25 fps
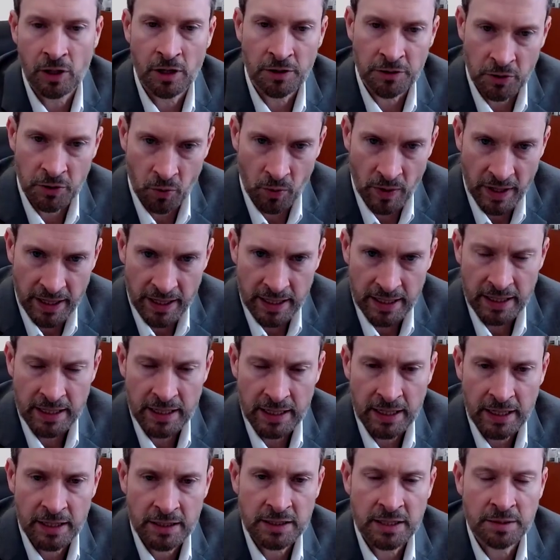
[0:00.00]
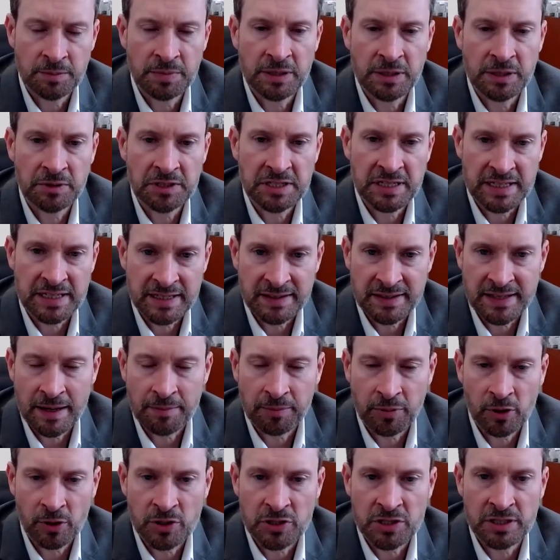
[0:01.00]
along the way to be able to
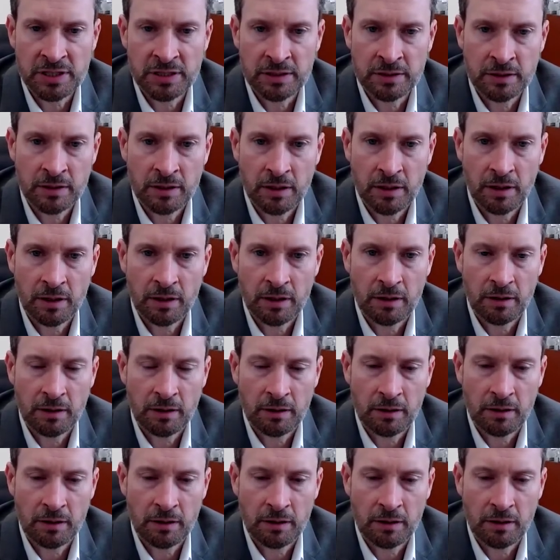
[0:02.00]
get that person